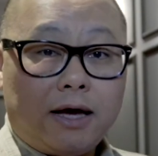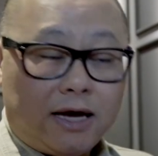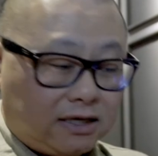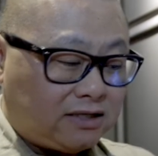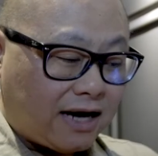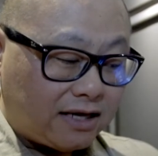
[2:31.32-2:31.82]

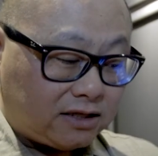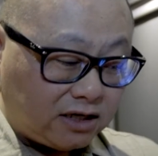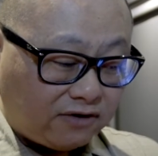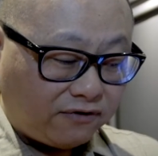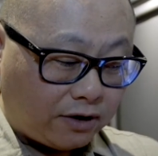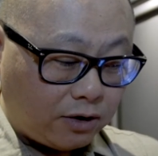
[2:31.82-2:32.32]
Inside
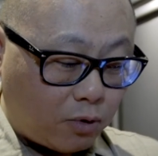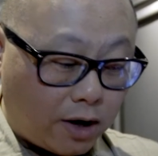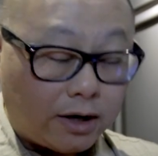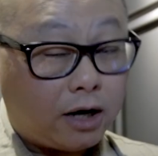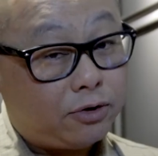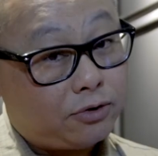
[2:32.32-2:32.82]
this very
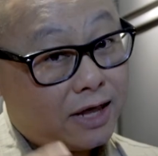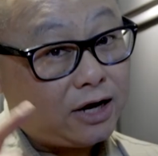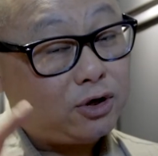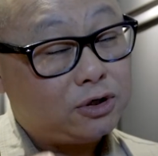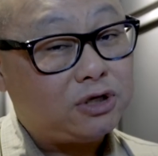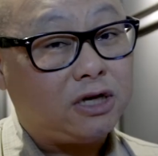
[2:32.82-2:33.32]
one, although
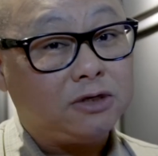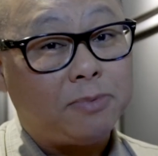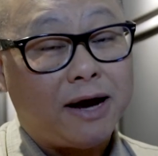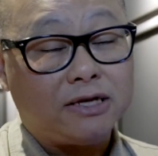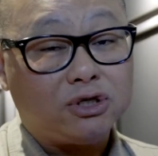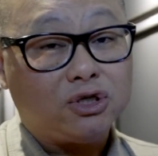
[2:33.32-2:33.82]
that could change
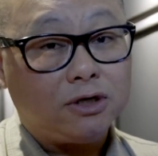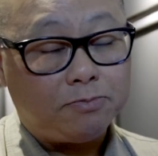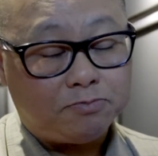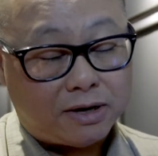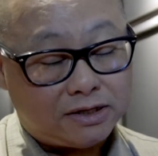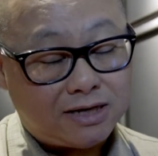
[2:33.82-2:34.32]
by
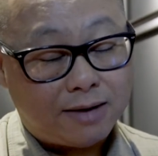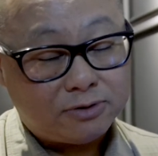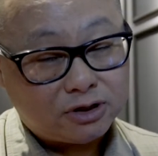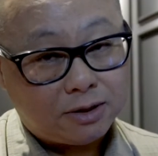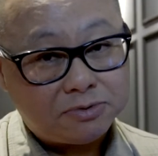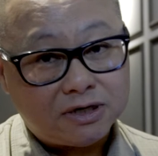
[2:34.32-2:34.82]
the time
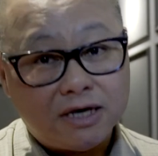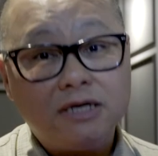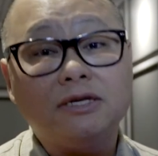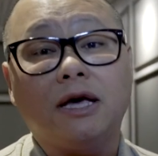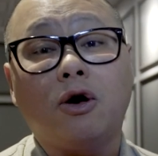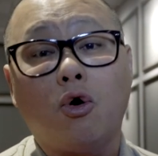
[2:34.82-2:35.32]
it ships,
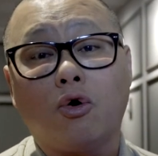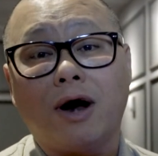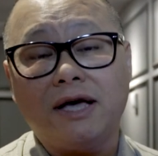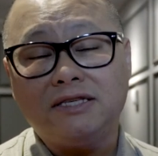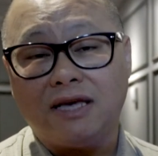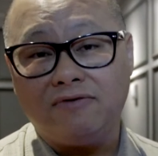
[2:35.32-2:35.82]
is a Core
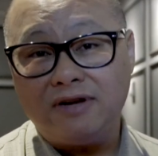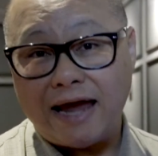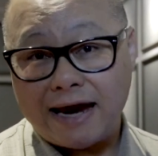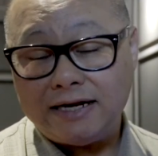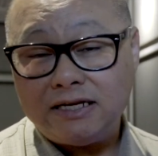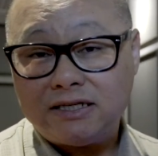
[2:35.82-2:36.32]
i7
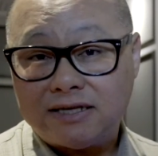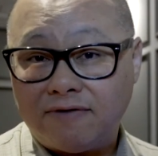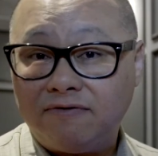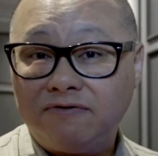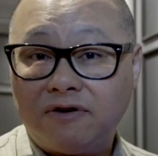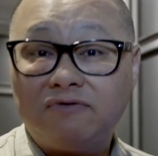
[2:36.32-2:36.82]

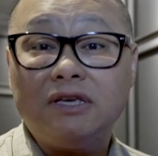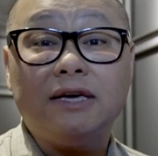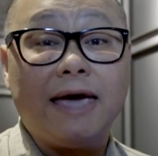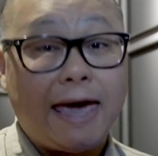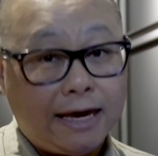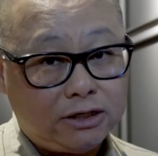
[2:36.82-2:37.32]

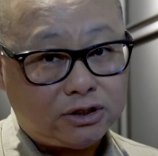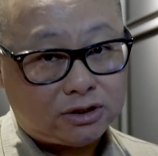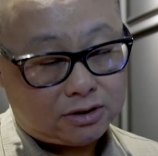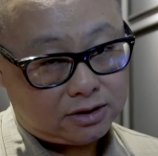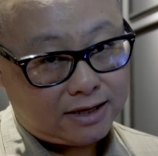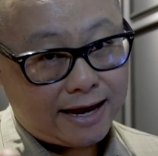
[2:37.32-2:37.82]

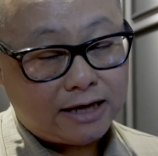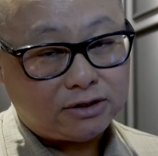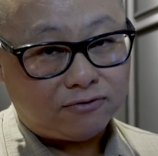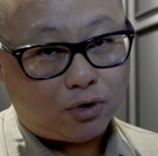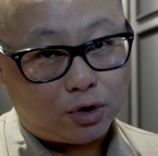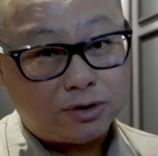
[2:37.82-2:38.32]
8750H. The H,
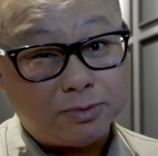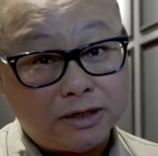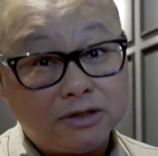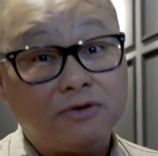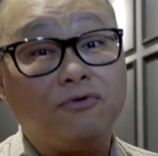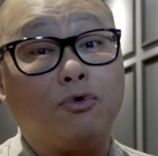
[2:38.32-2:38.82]
of course,
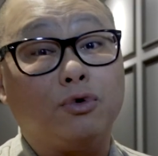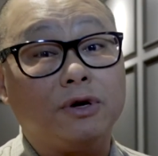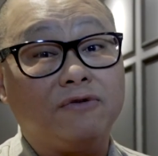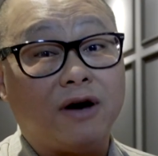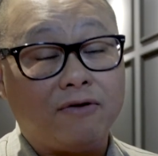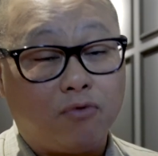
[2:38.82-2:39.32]
means
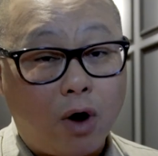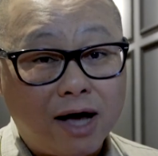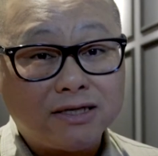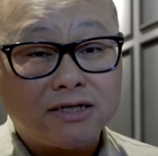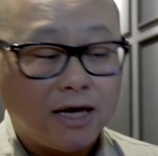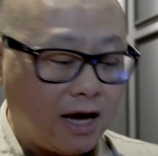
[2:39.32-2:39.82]
45
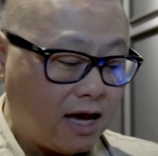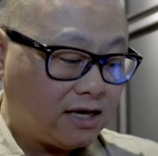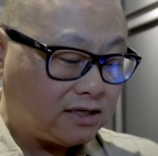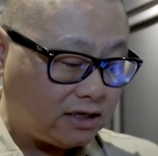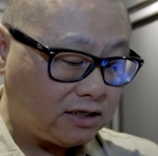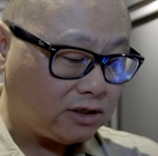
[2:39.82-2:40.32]
watts.
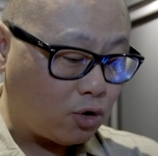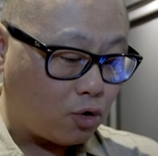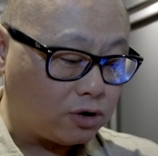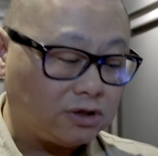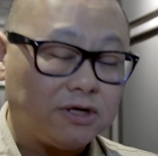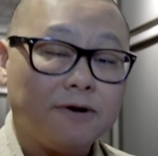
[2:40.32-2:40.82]
6
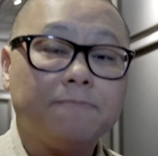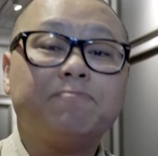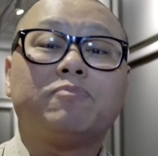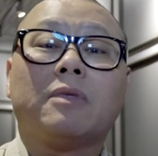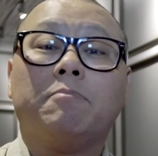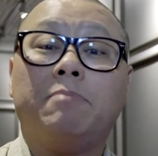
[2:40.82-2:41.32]
cores,
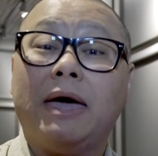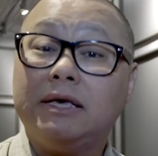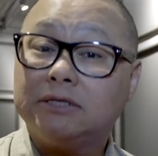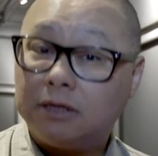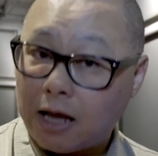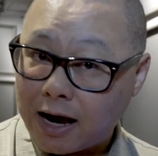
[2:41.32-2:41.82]

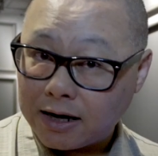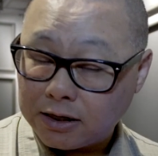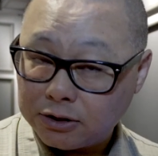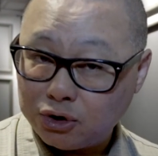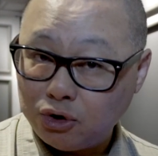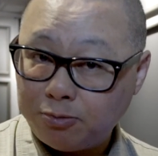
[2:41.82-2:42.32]
base clock,
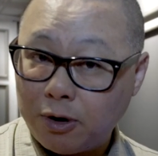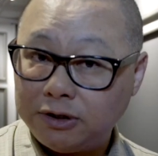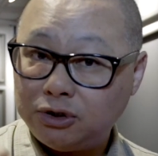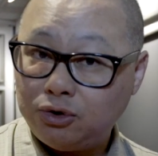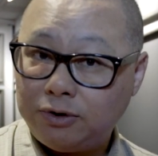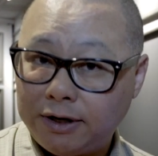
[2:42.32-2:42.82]

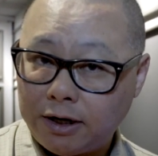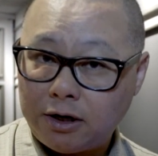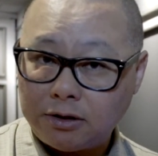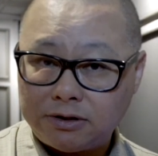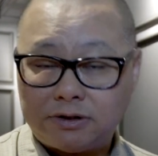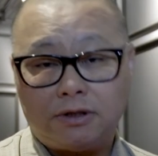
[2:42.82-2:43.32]
2.2
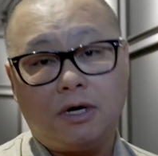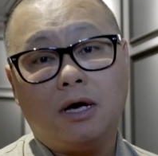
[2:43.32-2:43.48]
gigahertz,